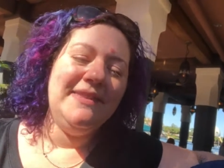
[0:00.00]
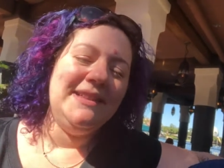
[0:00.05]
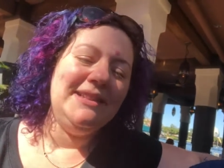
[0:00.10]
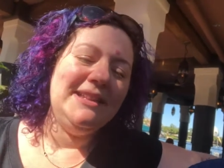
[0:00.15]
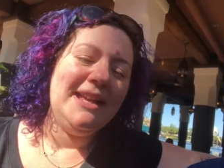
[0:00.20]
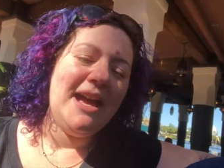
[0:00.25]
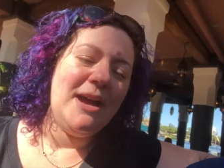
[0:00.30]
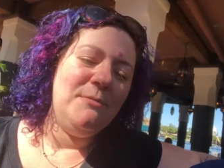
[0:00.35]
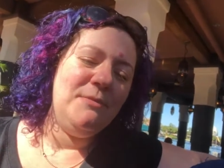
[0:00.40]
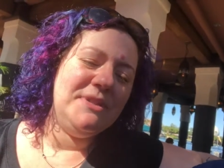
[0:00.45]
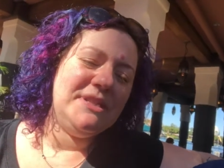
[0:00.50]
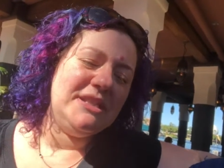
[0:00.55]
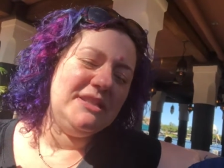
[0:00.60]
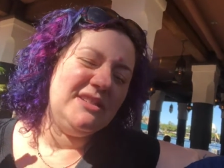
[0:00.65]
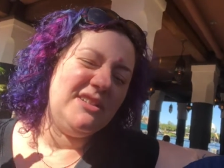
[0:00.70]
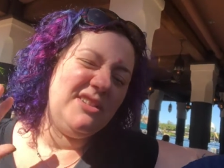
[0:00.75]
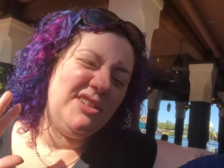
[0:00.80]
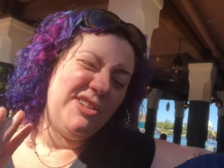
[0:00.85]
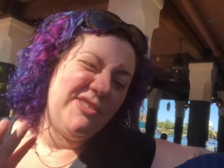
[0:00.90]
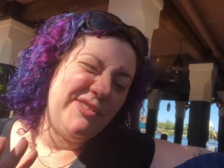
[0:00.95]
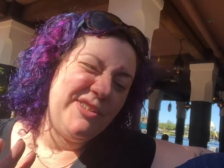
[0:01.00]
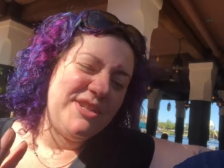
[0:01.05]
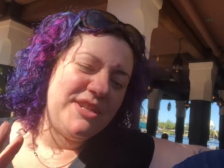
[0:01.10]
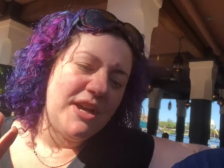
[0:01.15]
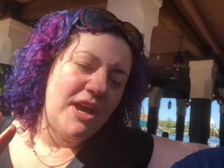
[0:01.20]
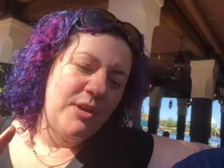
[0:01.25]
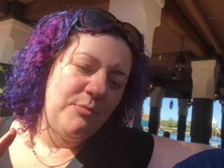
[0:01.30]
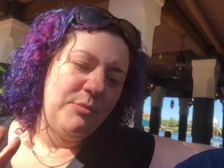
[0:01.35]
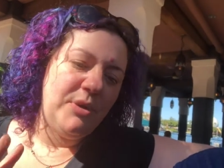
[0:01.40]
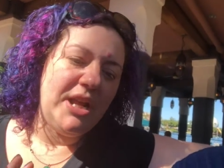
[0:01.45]
The lamb was a little
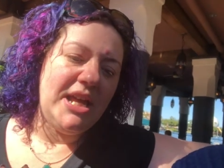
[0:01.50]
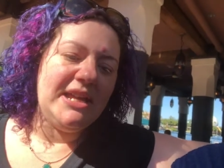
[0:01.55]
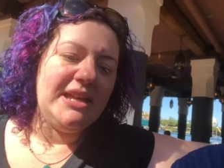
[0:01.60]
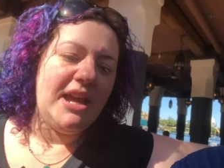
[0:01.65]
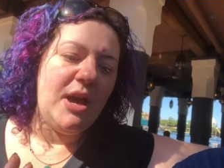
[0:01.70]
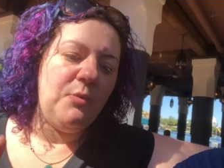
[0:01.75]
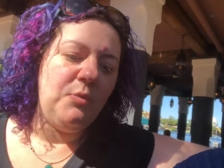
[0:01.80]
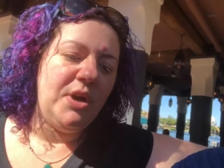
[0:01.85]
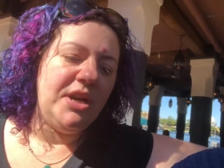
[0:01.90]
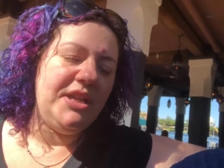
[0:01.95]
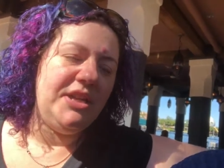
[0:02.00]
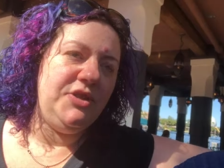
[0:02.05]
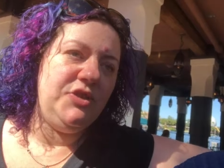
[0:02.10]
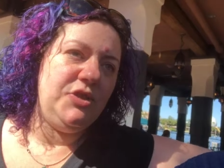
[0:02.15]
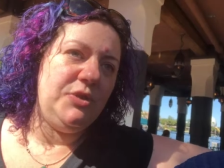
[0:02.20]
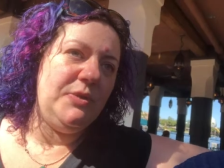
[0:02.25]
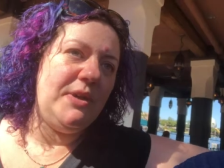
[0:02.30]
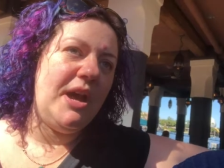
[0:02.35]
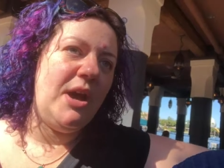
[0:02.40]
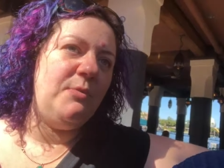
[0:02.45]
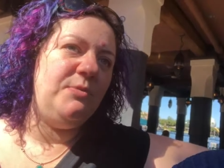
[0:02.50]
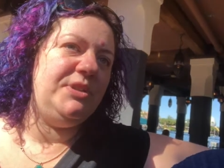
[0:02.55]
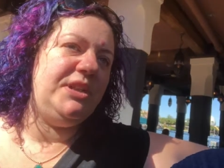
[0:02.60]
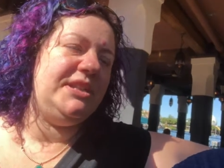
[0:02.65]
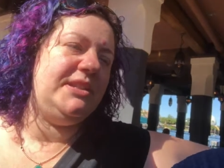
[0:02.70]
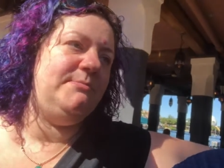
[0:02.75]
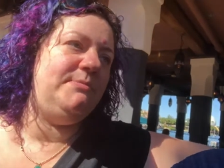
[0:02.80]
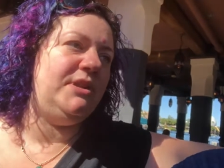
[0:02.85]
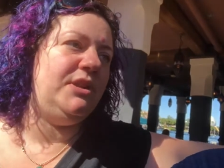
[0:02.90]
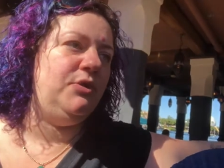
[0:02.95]
overdone, but I get why they do that when
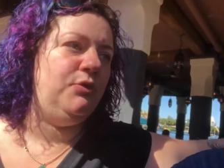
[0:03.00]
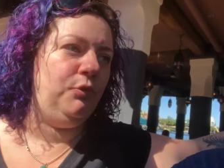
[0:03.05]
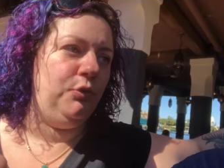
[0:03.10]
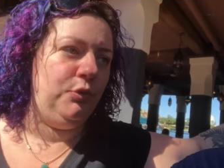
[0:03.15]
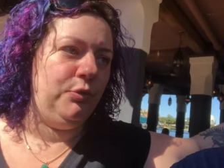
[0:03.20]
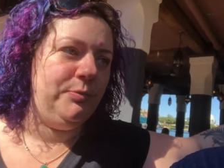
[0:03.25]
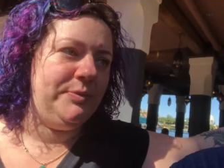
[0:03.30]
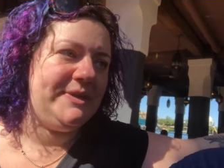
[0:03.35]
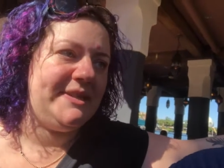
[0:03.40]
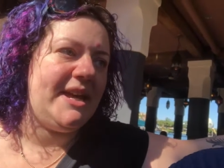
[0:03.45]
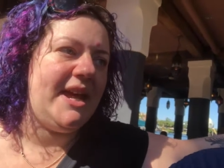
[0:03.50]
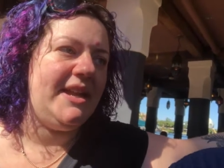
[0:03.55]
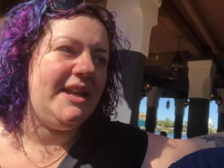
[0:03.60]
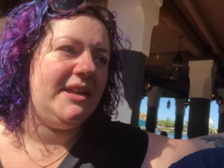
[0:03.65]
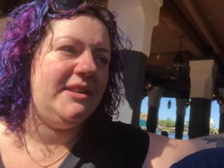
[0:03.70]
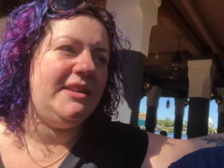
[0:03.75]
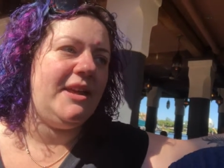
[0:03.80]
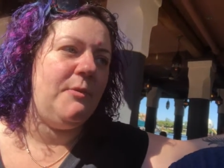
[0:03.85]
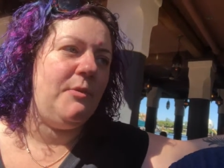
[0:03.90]
it's a big group setting.